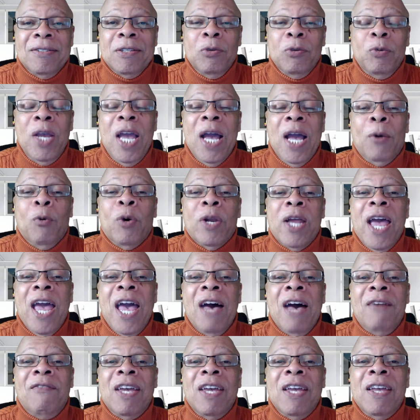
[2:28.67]
So we want to
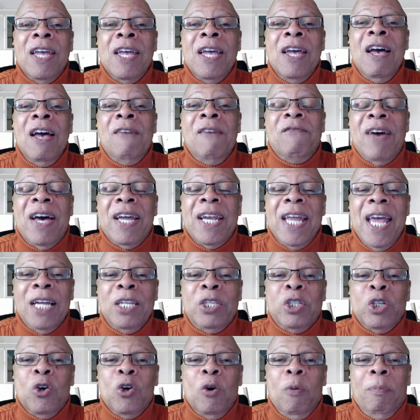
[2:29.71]
have a
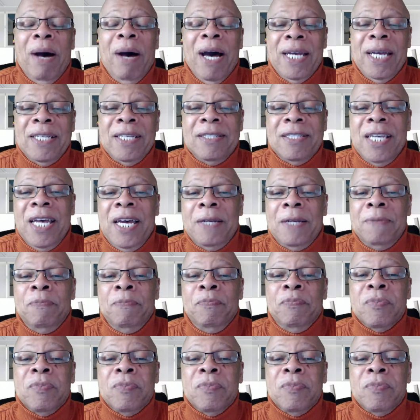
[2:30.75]
financial mindset.